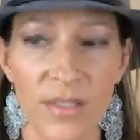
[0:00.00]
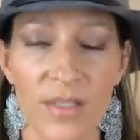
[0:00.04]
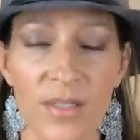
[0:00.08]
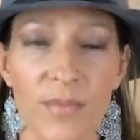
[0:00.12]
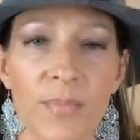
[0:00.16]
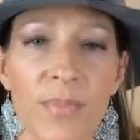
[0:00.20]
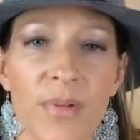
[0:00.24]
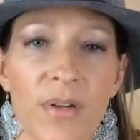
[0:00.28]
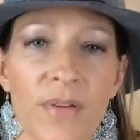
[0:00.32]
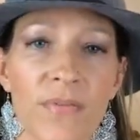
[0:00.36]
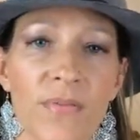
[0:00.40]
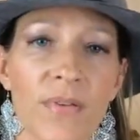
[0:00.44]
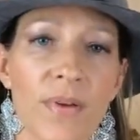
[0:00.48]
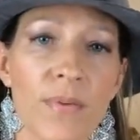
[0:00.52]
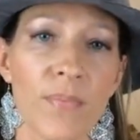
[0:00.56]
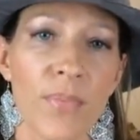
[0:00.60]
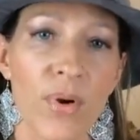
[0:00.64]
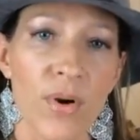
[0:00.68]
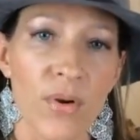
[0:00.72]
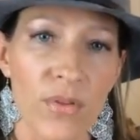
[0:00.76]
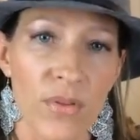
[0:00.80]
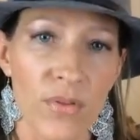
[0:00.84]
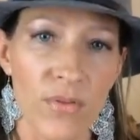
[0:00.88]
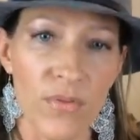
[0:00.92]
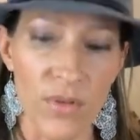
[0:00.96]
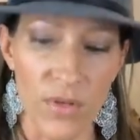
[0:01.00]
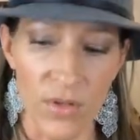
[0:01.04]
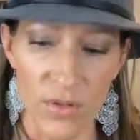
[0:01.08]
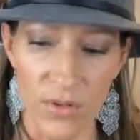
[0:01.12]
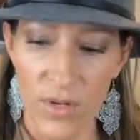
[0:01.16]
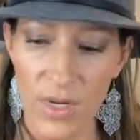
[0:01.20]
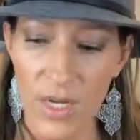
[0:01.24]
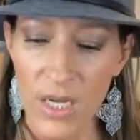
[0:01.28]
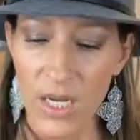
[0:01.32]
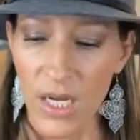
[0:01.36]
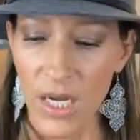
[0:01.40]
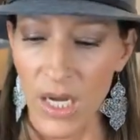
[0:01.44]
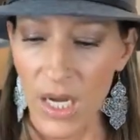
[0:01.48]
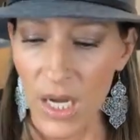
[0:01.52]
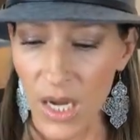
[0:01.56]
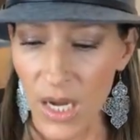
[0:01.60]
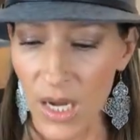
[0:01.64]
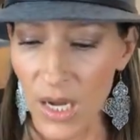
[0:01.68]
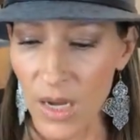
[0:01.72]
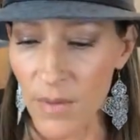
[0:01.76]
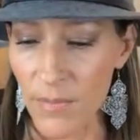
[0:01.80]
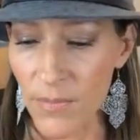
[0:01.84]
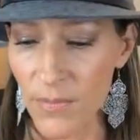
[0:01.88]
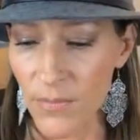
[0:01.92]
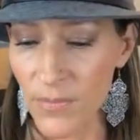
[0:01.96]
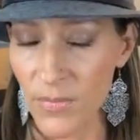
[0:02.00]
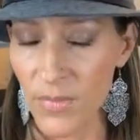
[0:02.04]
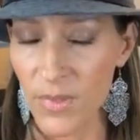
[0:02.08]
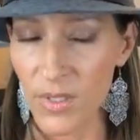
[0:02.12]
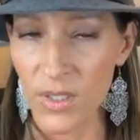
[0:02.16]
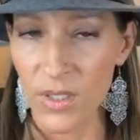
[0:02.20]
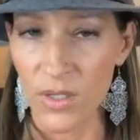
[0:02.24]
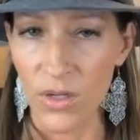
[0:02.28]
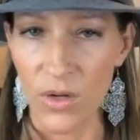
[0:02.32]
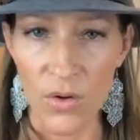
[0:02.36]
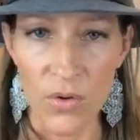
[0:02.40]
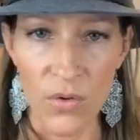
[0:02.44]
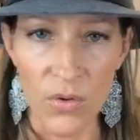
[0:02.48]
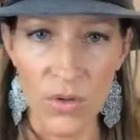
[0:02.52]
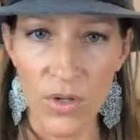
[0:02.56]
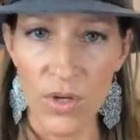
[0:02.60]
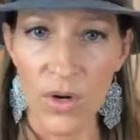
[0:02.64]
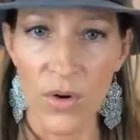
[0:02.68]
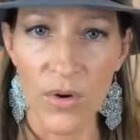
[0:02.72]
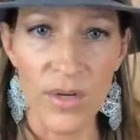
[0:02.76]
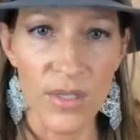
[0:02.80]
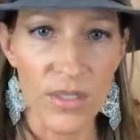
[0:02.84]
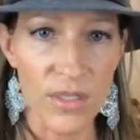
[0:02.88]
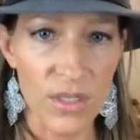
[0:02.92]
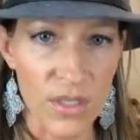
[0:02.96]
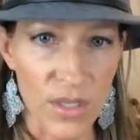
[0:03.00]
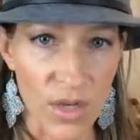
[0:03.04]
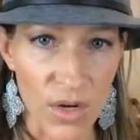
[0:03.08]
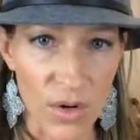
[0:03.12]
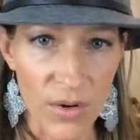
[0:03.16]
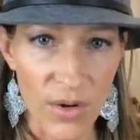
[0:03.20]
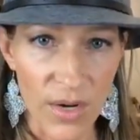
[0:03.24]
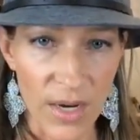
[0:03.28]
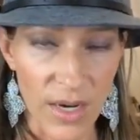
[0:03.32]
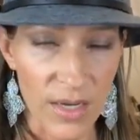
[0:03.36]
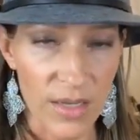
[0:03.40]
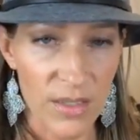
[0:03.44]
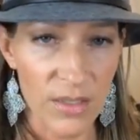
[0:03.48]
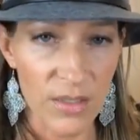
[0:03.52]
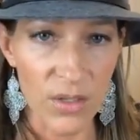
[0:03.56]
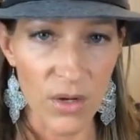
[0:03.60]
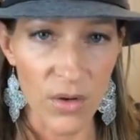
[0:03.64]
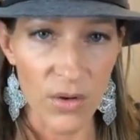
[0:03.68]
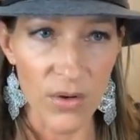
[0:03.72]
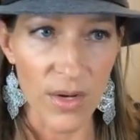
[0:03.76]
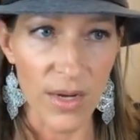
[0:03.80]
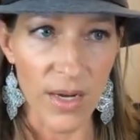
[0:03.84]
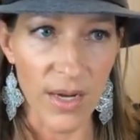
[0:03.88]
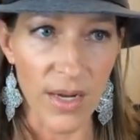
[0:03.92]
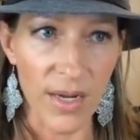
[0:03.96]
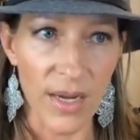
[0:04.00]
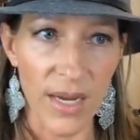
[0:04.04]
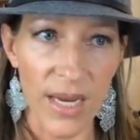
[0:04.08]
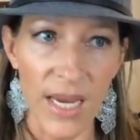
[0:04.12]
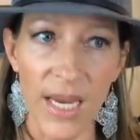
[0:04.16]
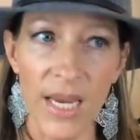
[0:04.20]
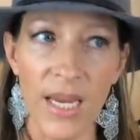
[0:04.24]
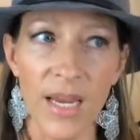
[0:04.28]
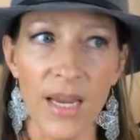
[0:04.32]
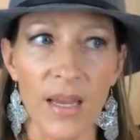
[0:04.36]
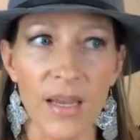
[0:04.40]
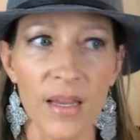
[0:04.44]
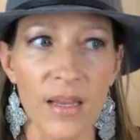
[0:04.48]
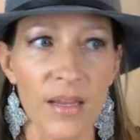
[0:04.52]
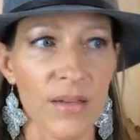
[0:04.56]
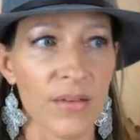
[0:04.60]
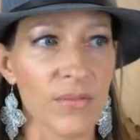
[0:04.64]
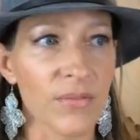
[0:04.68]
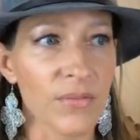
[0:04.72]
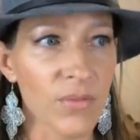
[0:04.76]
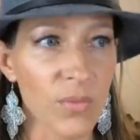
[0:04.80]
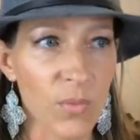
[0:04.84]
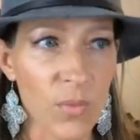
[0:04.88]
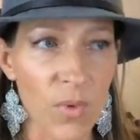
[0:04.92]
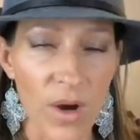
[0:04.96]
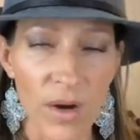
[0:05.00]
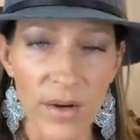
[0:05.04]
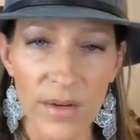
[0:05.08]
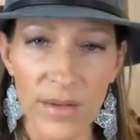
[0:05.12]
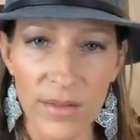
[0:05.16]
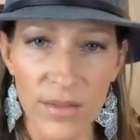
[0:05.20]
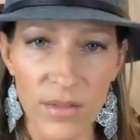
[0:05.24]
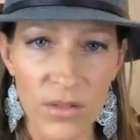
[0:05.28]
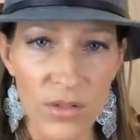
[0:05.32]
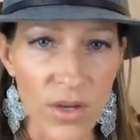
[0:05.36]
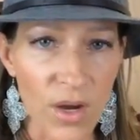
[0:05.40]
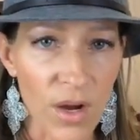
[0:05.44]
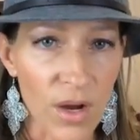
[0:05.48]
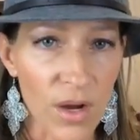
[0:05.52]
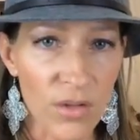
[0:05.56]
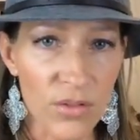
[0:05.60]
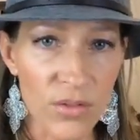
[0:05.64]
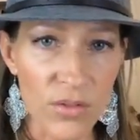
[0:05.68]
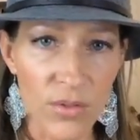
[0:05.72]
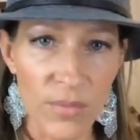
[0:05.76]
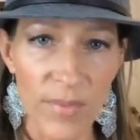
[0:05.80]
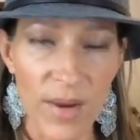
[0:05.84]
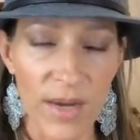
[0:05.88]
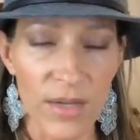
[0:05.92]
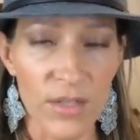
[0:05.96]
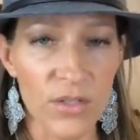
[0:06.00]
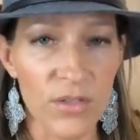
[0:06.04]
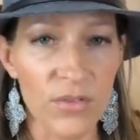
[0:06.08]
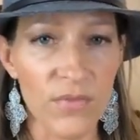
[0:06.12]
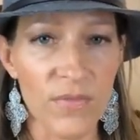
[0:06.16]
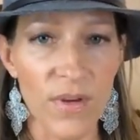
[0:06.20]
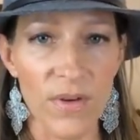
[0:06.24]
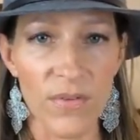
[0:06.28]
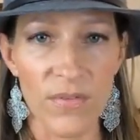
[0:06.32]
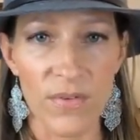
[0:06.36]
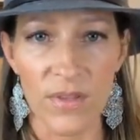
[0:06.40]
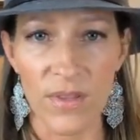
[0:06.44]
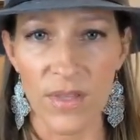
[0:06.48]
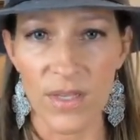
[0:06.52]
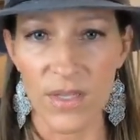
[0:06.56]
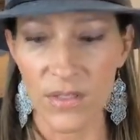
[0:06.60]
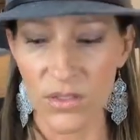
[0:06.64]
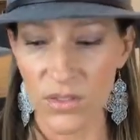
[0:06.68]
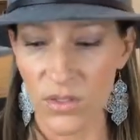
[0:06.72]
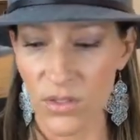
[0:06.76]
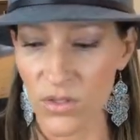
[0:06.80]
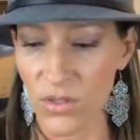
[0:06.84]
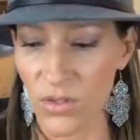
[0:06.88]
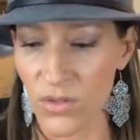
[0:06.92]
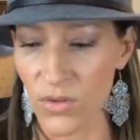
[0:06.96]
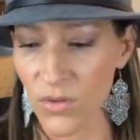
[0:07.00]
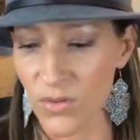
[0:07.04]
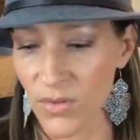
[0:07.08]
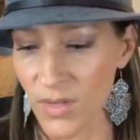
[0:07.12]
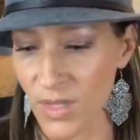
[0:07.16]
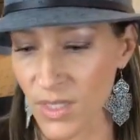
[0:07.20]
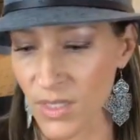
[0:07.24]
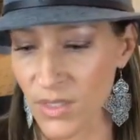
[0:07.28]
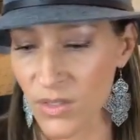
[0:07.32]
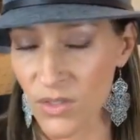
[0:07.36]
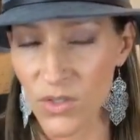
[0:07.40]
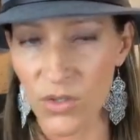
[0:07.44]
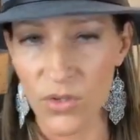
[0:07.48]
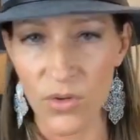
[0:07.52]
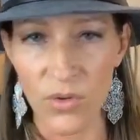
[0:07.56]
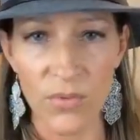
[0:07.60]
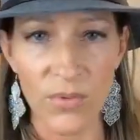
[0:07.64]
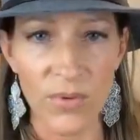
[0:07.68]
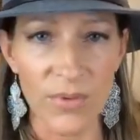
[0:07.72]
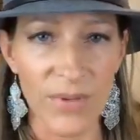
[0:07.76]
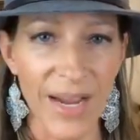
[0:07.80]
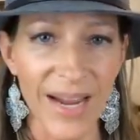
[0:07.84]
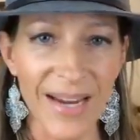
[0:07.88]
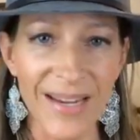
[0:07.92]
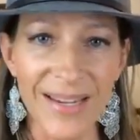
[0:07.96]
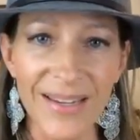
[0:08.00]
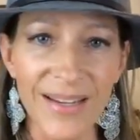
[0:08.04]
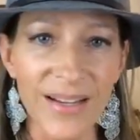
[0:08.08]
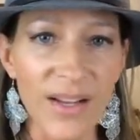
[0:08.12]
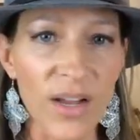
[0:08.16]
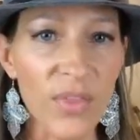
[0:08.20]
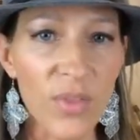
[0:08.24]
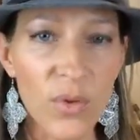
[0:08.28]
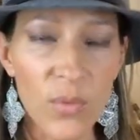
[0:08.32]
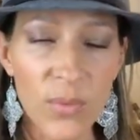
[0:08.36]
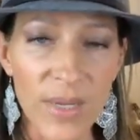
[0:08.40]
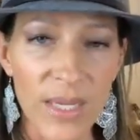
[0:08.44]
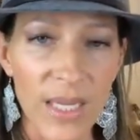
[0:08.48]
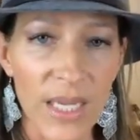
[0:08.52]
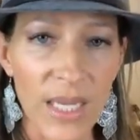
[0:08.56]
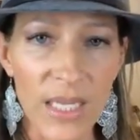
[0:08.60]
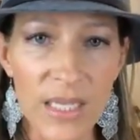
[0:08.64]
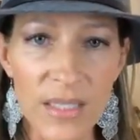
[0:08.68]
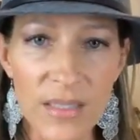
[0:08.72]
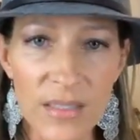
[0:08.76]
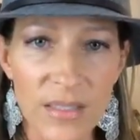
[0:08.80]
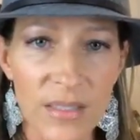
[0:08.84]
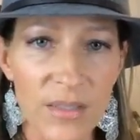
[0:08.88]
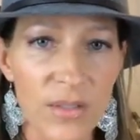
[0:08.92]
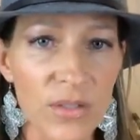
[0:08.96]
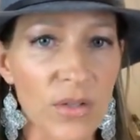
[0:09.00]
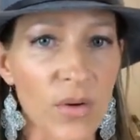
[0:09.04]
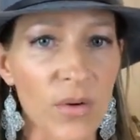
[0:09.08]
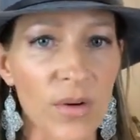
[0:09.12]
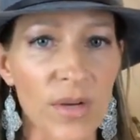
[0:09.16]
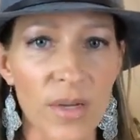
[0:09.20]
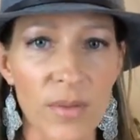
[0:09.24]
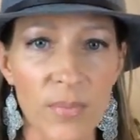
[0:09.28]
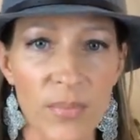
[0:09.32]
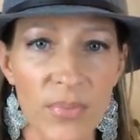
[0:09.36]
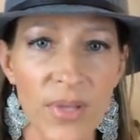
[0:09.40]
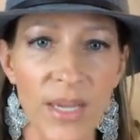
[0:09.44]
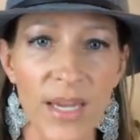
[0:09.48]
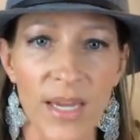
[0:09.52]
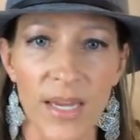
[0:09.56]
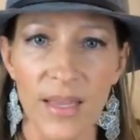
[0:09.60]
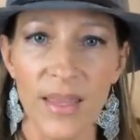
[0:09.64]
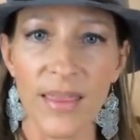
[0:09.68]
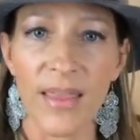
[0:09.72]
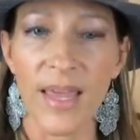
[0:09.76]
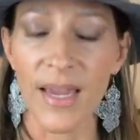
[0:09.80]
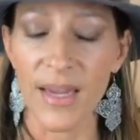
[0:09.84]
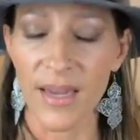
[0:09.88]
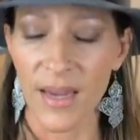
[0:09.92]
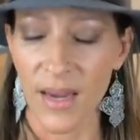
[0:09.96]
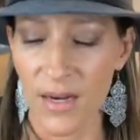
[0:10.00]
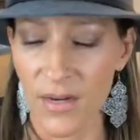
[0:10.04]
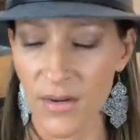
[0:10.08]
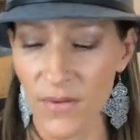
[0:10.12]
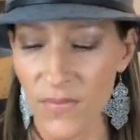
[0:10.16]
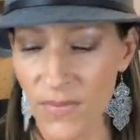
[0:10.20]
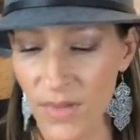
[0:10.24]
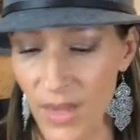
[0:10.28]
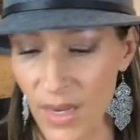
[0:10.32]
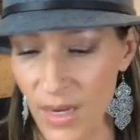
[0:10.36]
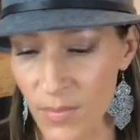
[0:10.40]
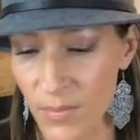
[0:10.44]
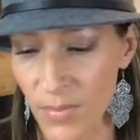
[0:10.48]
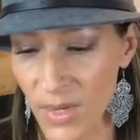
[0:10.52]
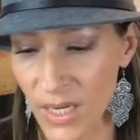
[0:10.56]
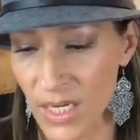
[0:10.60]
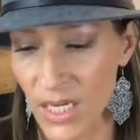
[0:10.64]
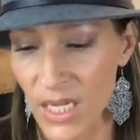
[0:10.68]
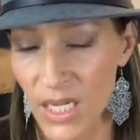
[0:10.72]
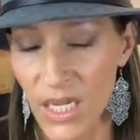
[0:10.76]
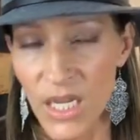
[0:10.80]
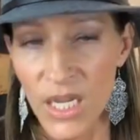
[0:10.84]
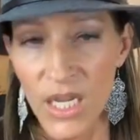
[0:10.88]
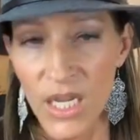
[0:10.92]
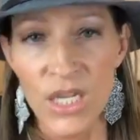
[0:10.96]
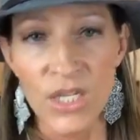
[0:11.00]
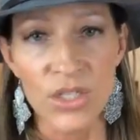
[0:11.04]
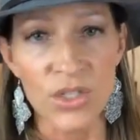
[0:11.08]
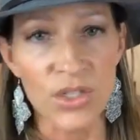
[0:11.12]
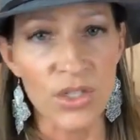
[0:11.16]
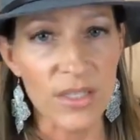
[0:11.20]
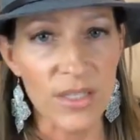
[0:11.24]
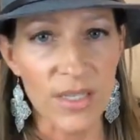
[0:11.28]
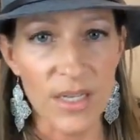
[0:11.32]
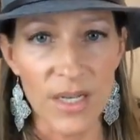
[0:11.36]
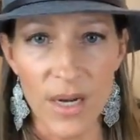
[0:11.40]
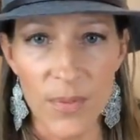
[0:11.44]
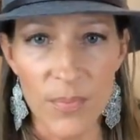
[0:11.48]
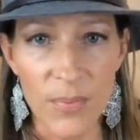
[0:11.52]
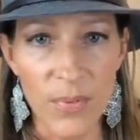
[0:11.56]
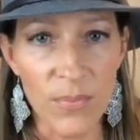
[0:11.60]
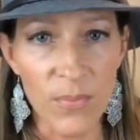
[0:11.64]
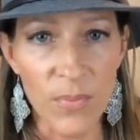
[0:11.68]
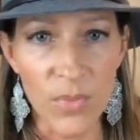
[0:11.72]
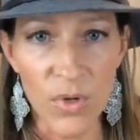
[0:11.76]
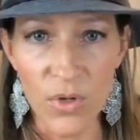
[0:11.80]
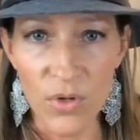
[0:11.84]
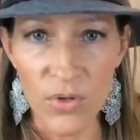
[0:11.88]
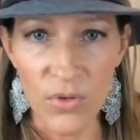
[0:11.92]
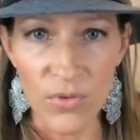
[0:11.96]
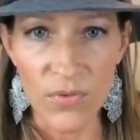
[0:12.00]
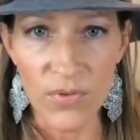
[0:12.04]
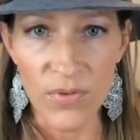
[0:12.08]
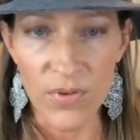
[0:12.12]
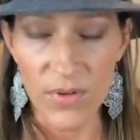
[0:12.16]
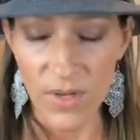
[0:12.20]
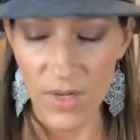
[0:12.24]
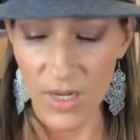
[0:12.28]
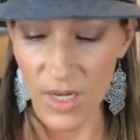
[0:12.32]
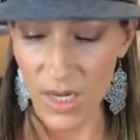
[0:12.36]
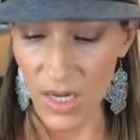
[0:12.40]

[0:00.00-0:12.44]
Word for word: Let's benefit both of you. Um, you know, going to yoga, yoga and walking the dogs are my two favorite things to do. Then, you know, hiking on the weekends and going and playing and that kind of thing. But just get up and move.